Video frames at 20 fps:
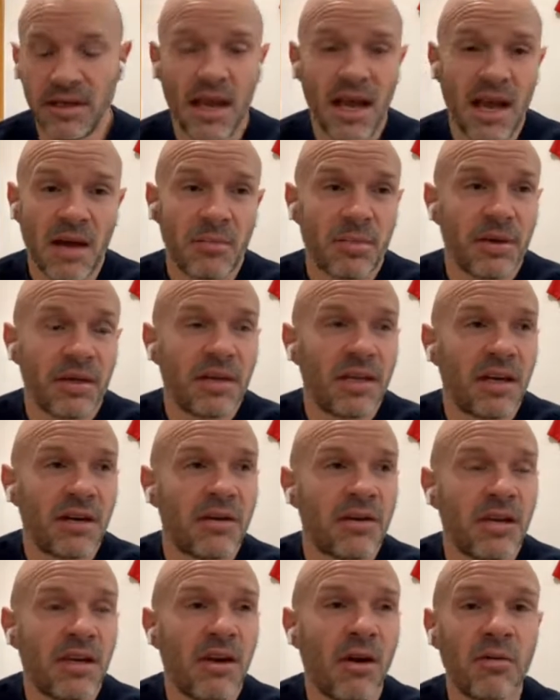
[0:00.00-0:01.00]
Yeah, but you
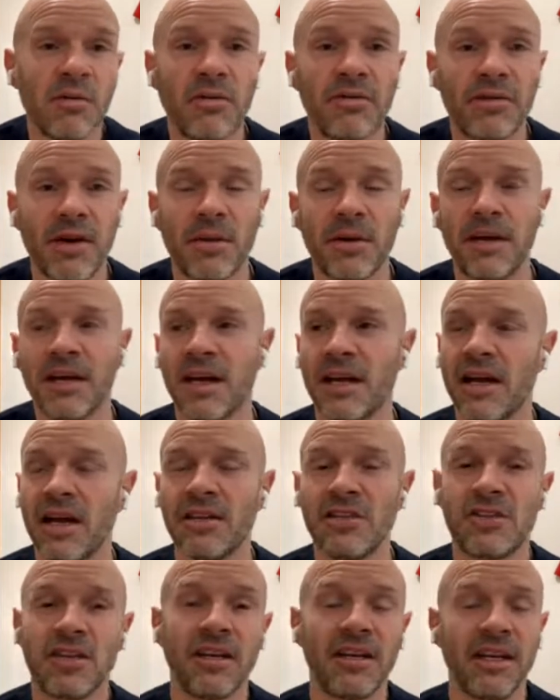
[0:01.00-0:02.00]
know, long throwing,
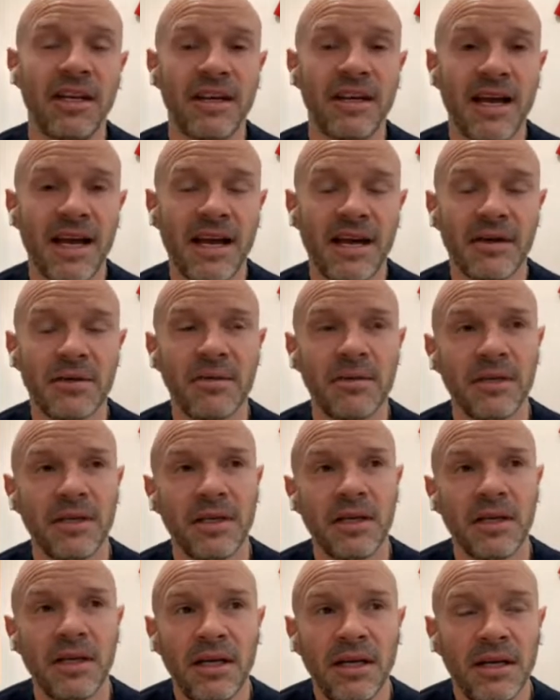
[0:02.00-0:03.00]
and suddenly now,
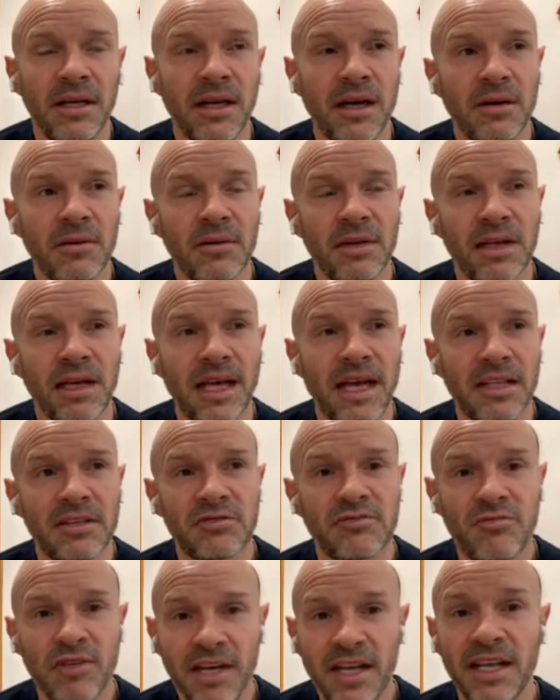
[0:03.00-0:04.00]
you know,
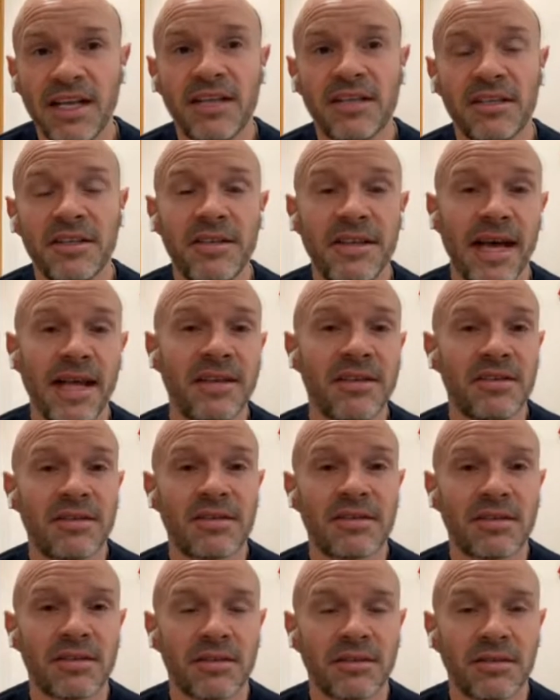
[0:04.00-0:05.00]
it's really
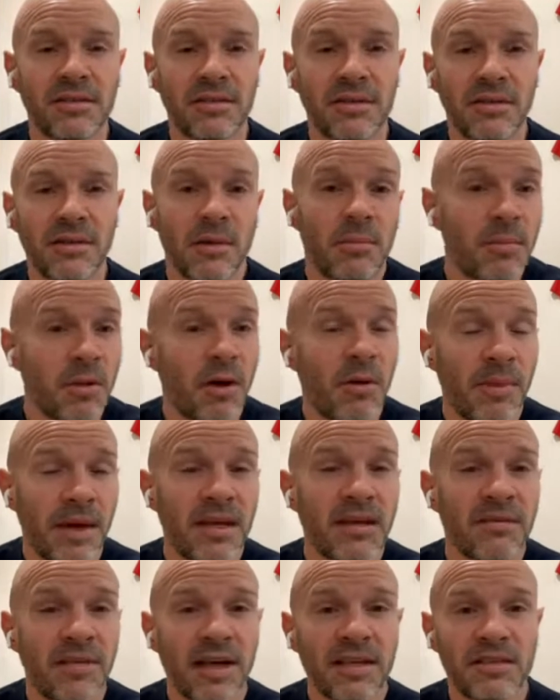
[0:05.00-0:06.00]
condensed the
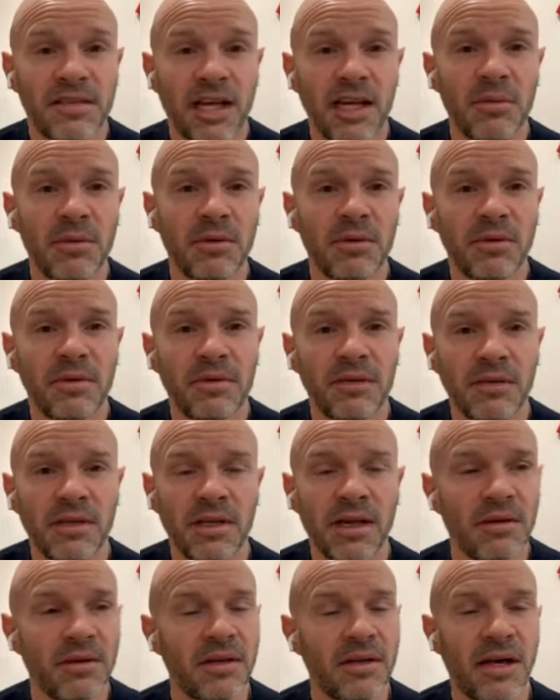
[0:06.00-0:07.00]
bottom end of that table.
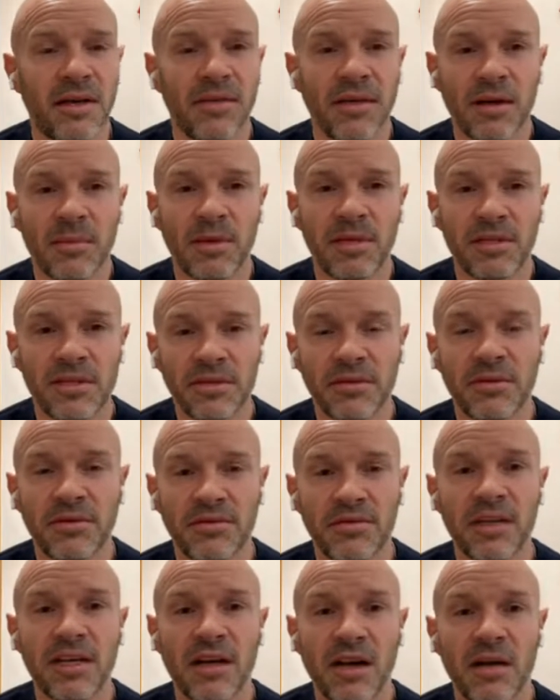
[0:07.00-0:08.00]
You know, and there'll be 2
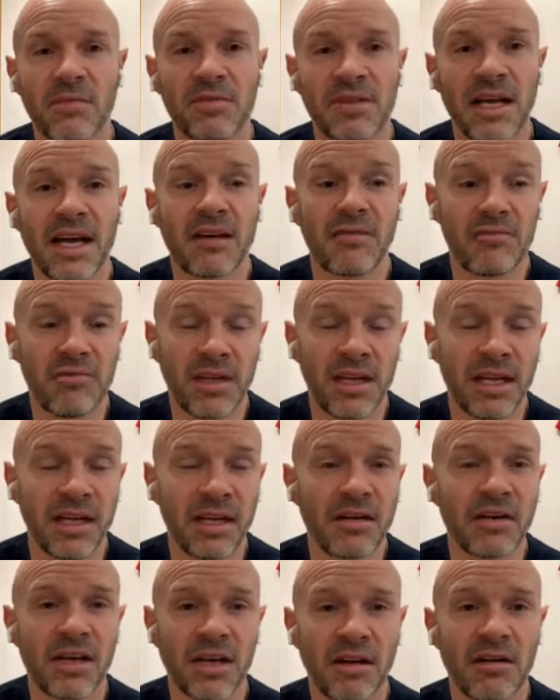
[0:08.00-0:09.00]
or 3 clubs now
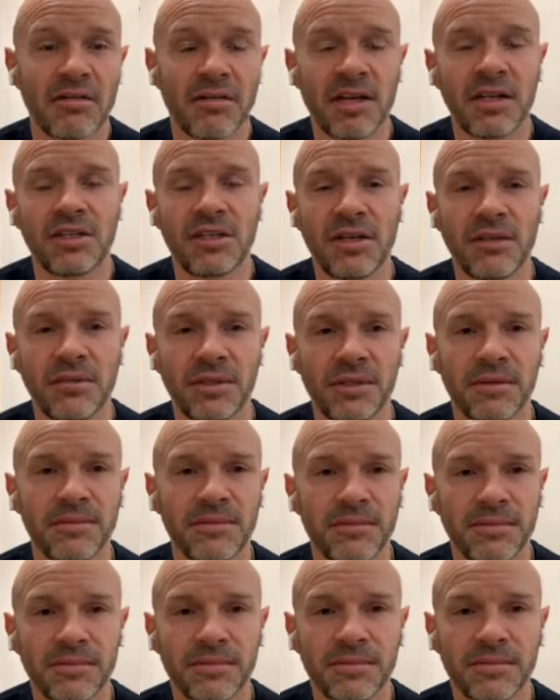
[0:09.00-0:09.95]
really looking over their shoulder.